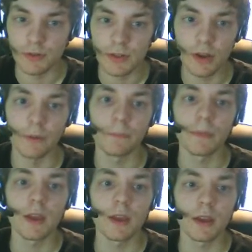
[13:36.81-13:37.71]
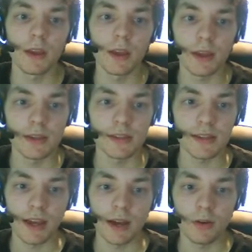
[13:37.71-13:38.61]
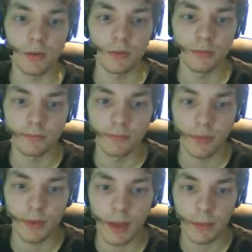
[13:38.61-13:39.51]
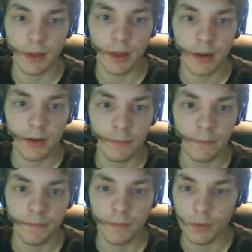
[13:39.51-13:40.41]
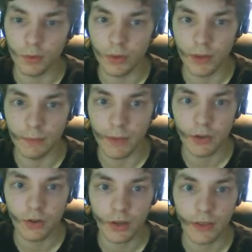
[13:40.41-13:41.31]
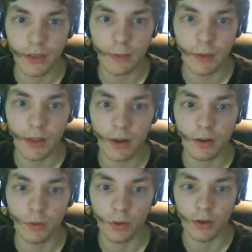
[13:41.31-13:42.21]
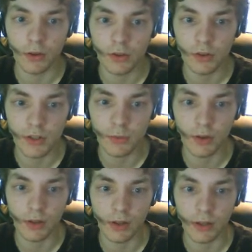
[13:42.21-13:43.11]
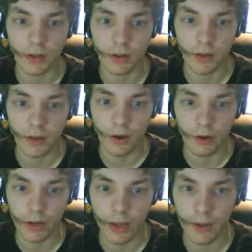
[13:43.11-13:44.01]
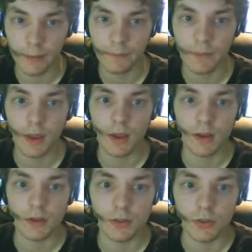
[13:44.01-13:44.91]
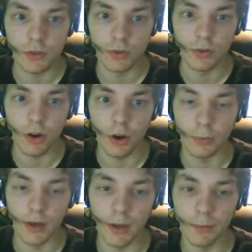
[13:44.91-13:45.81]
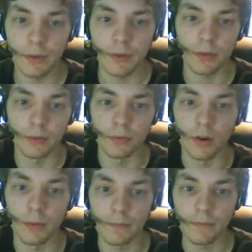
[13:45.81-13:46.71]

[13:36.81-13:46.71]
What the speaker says: So here is our emulator, or the menu in the emulator. What we're going to do is we're going to click OK to open up the ROM.